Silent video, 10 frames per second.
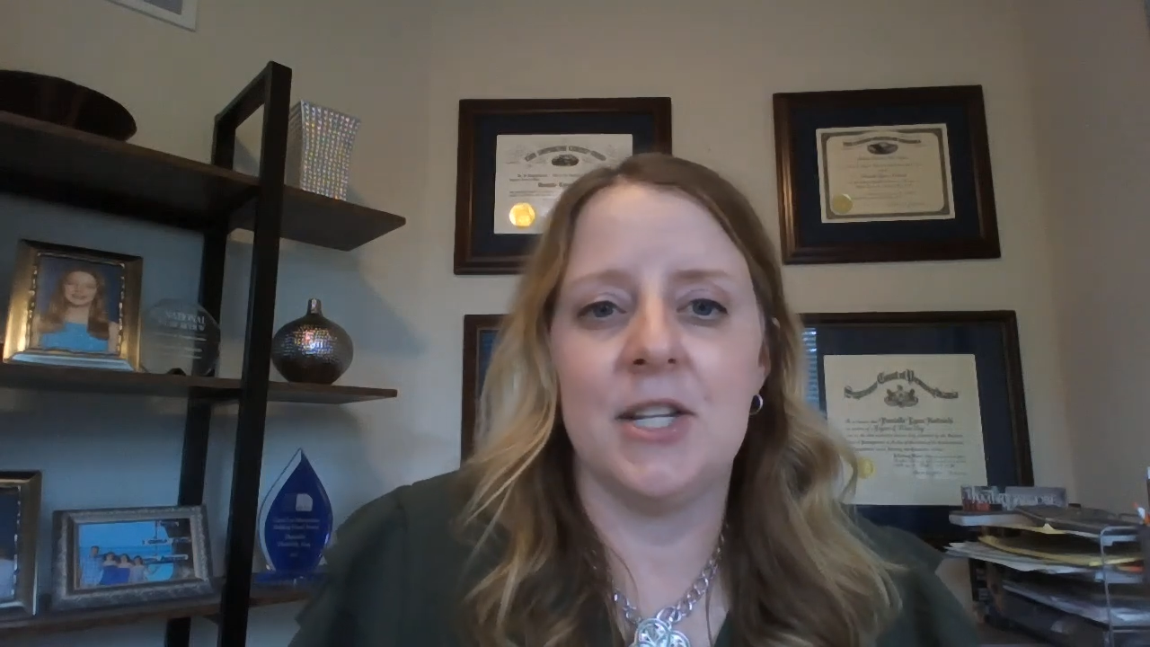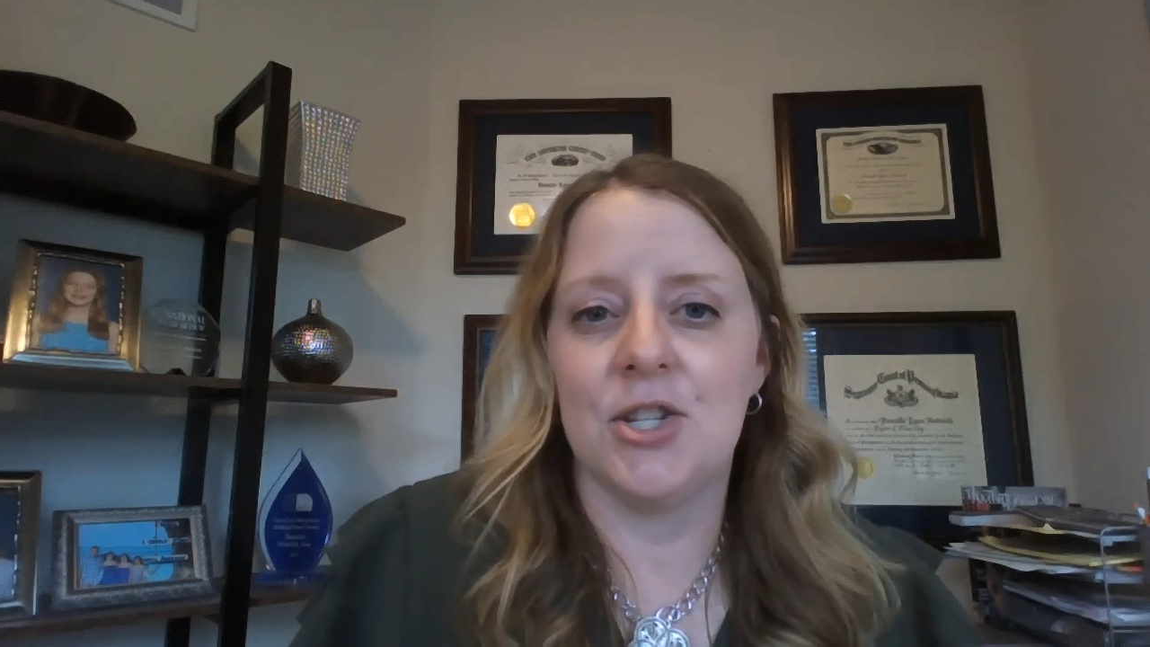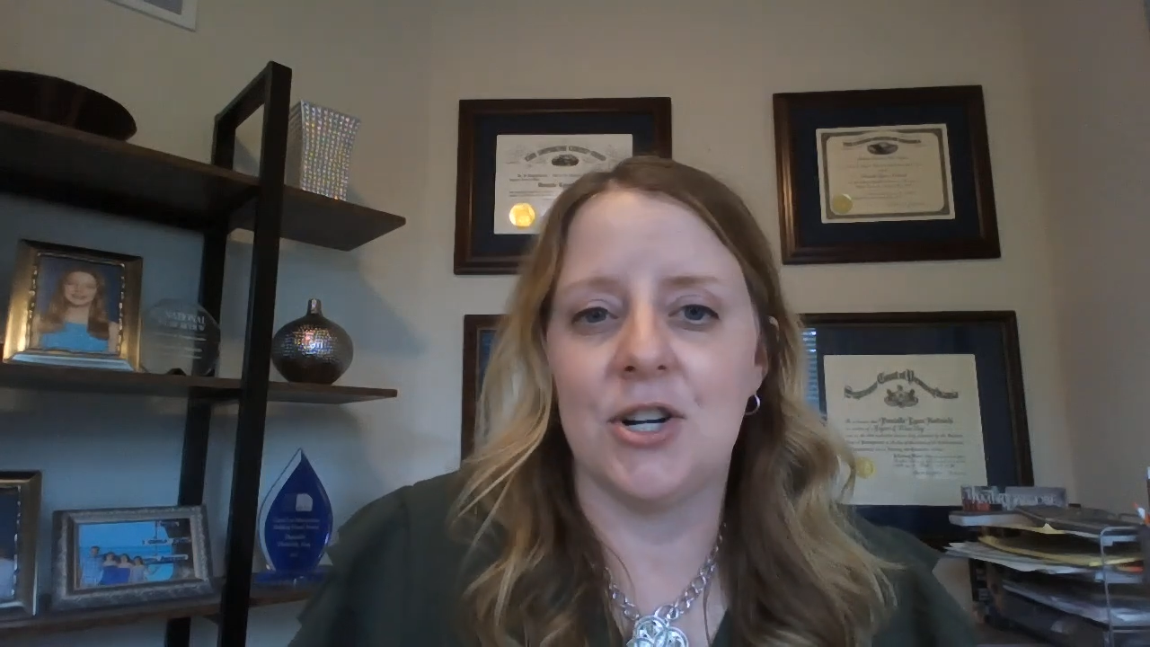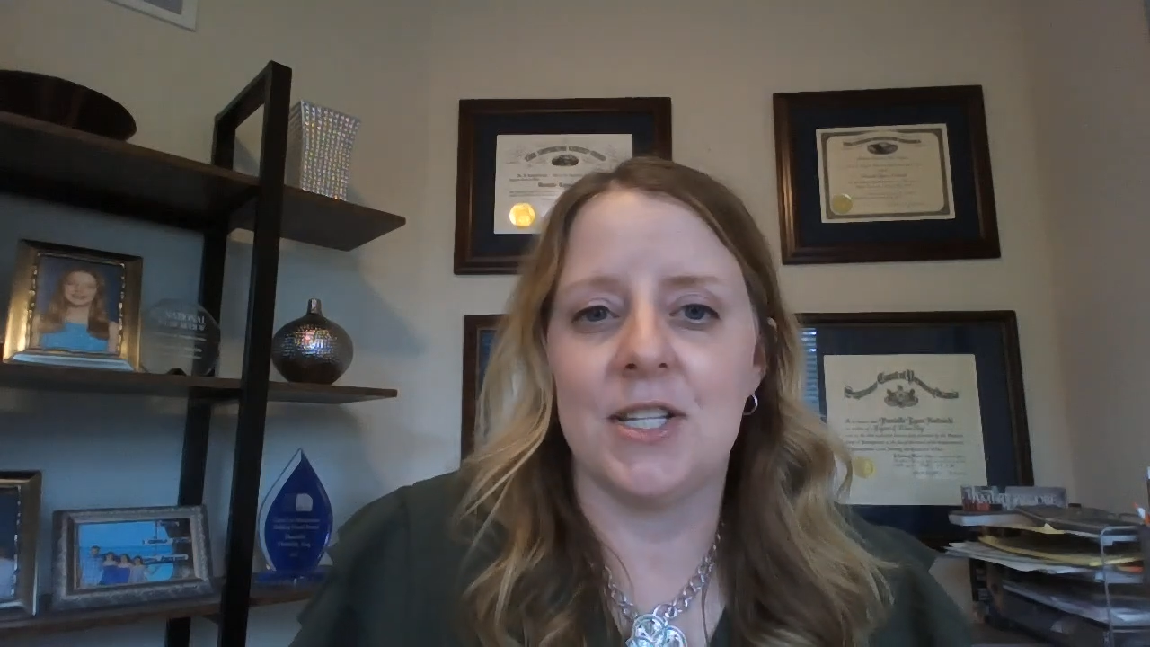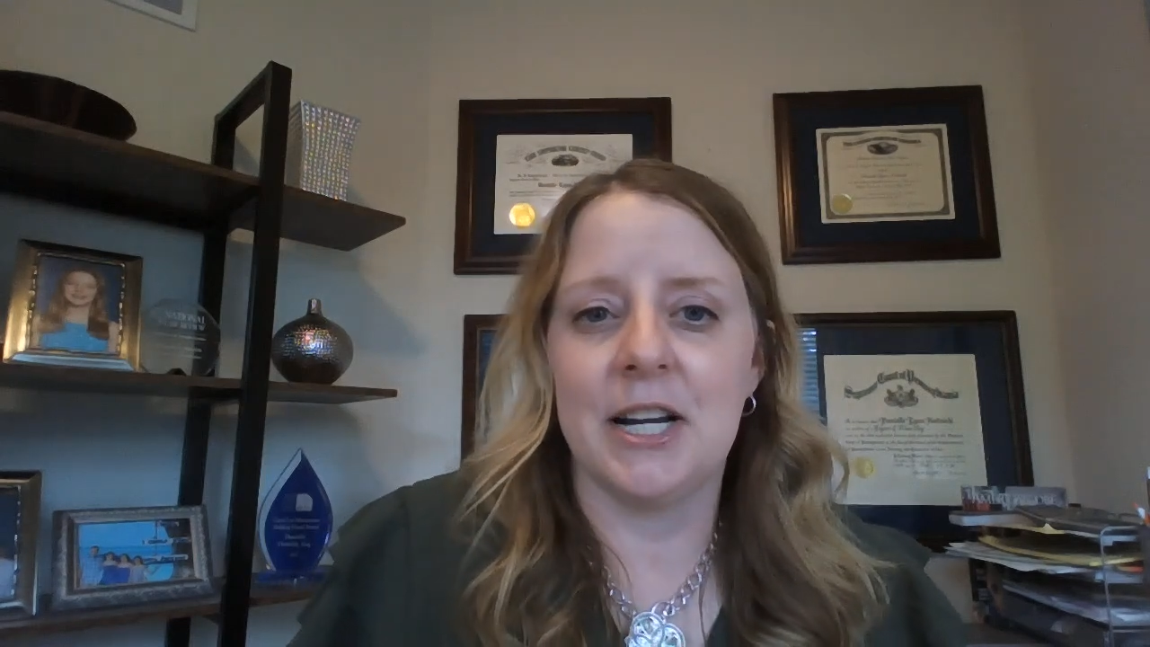
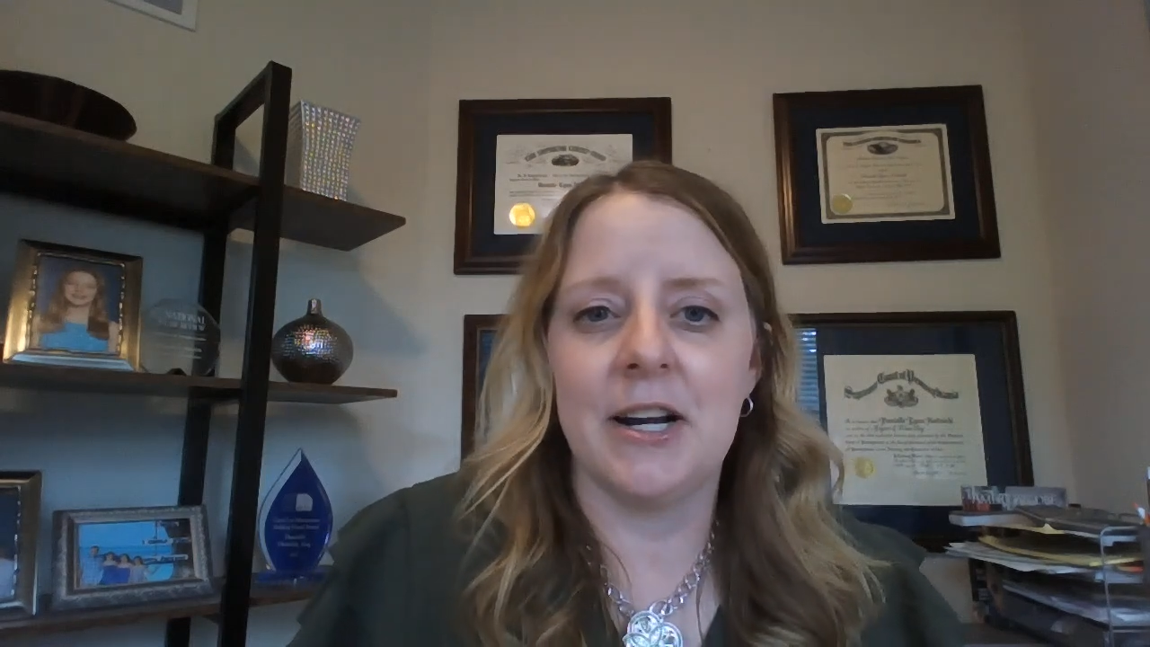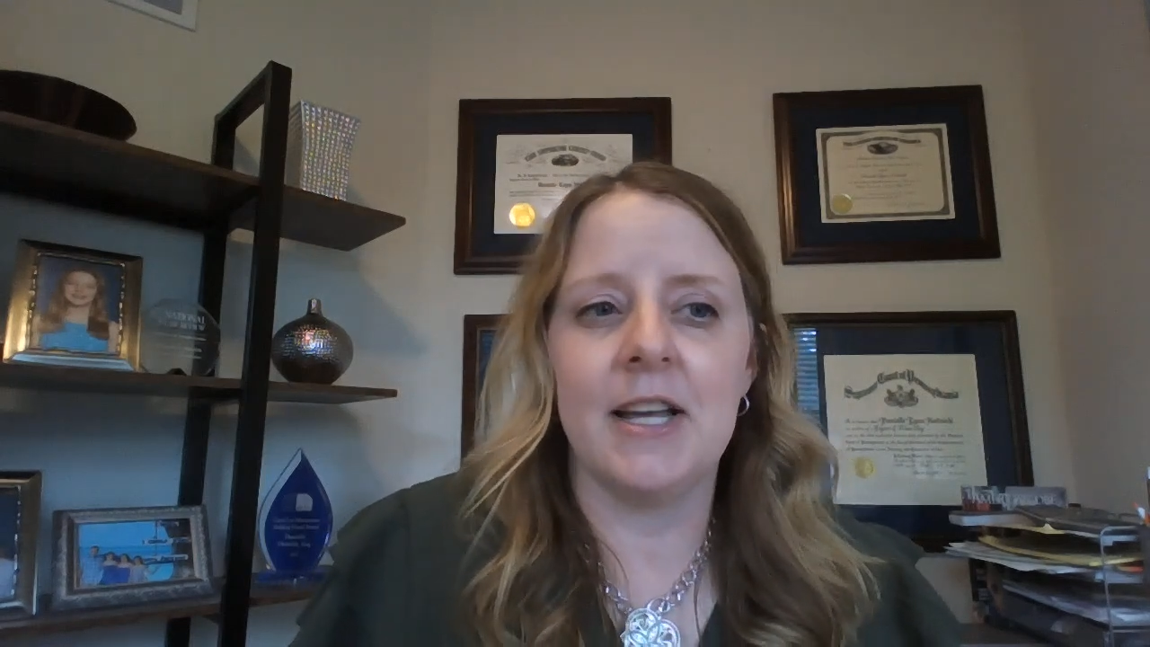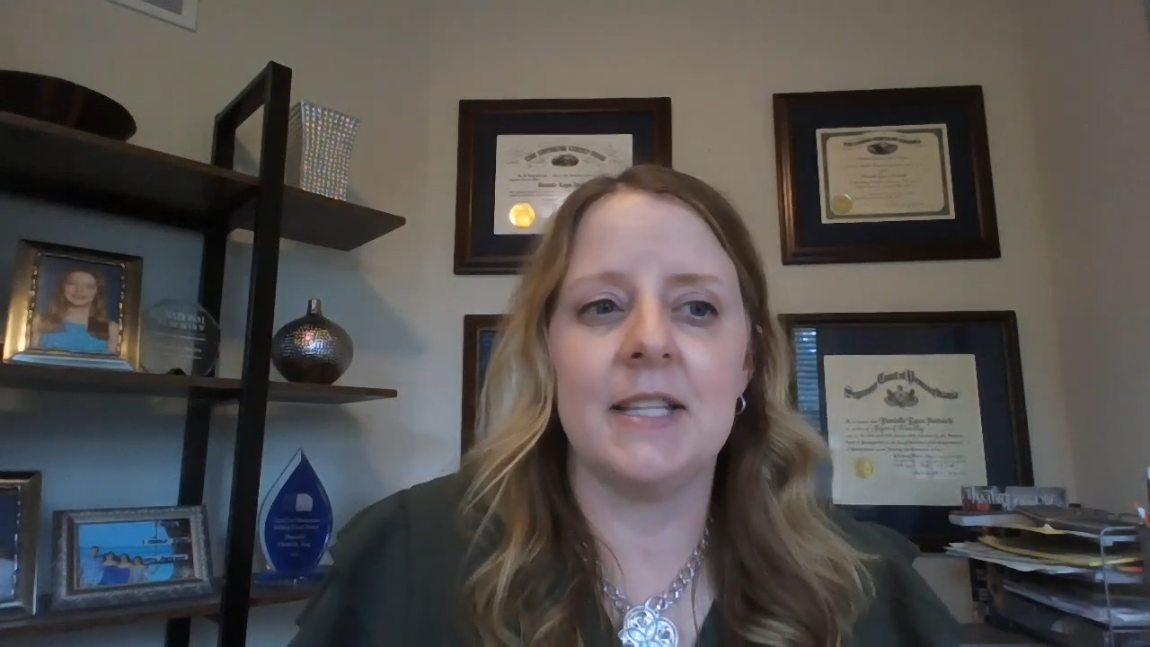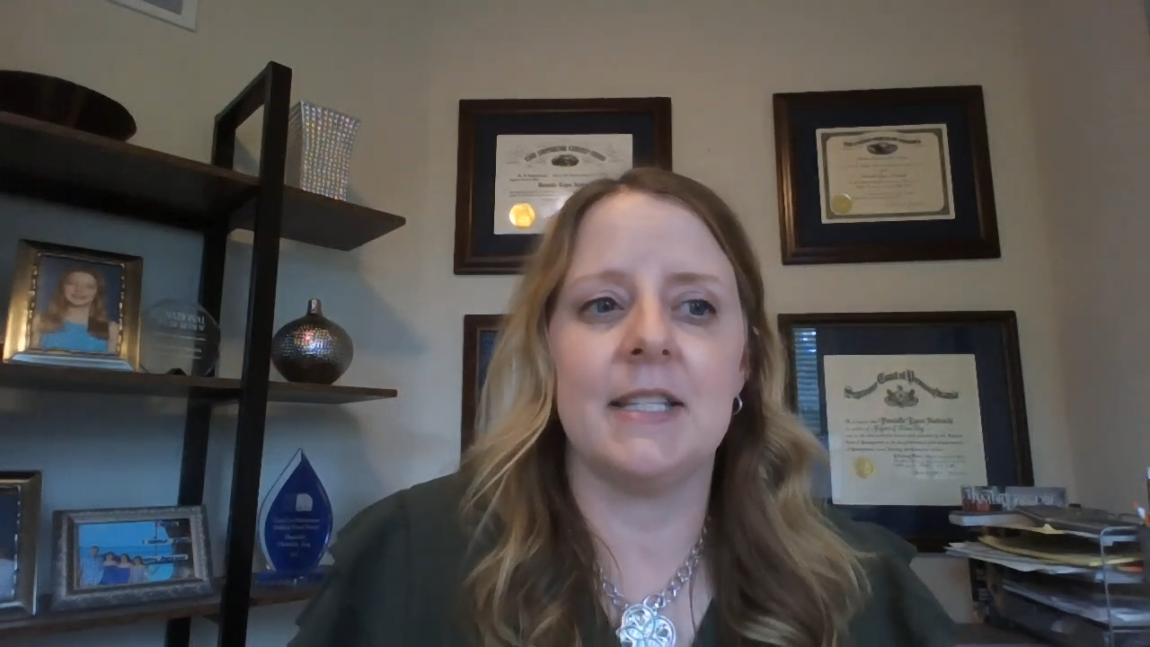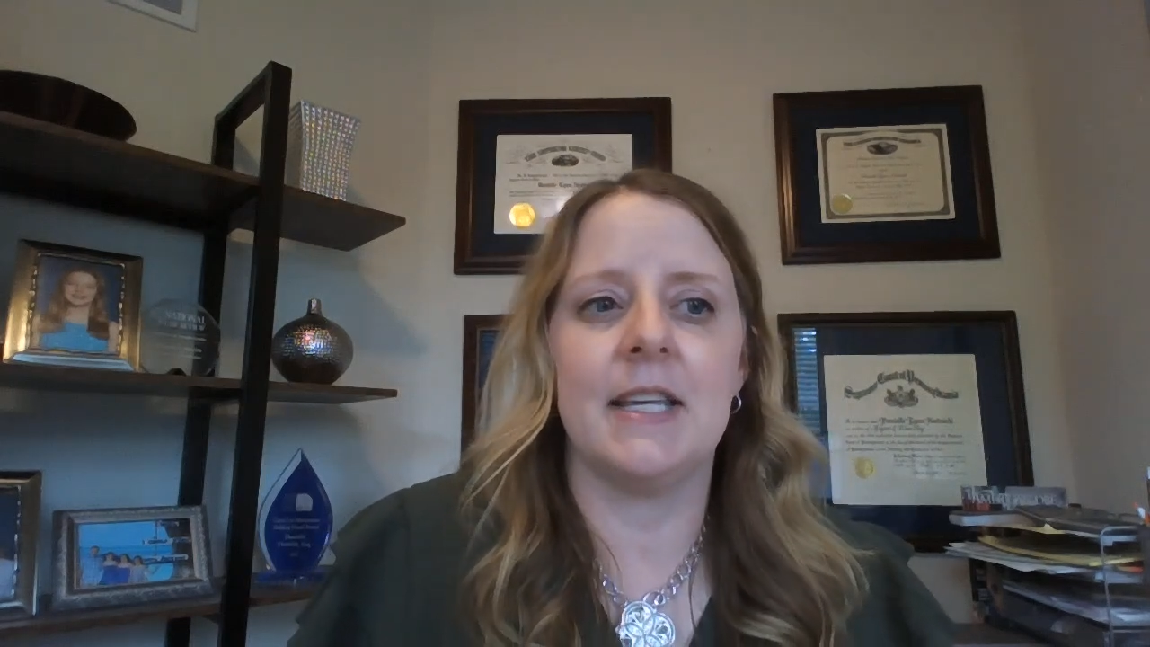distressed
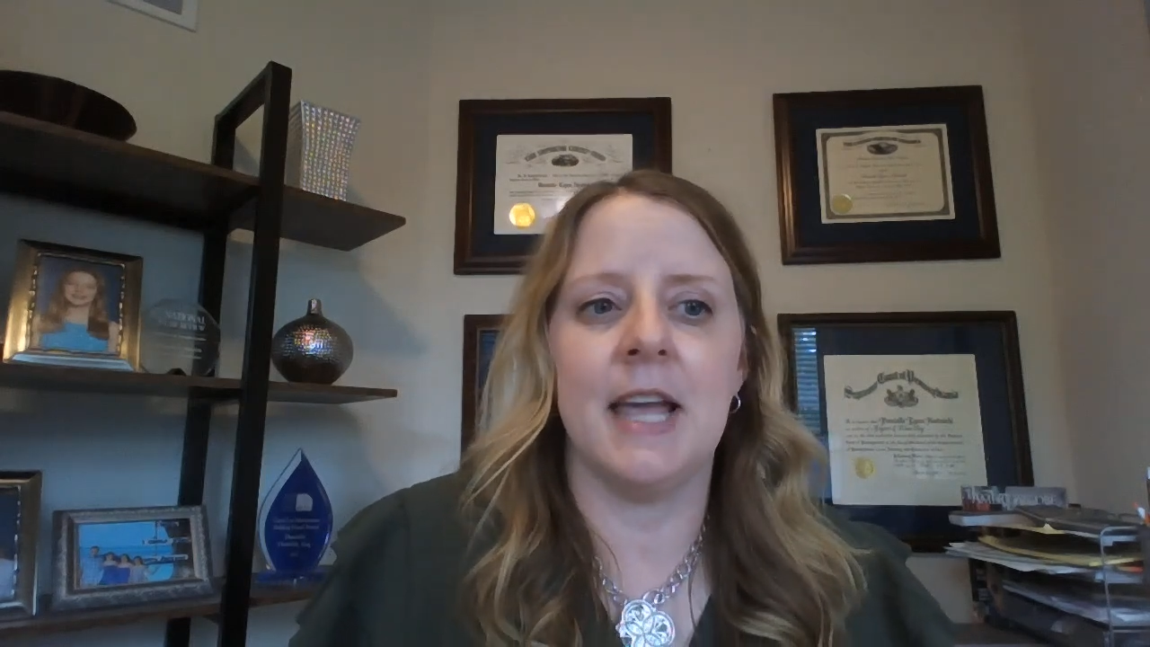areas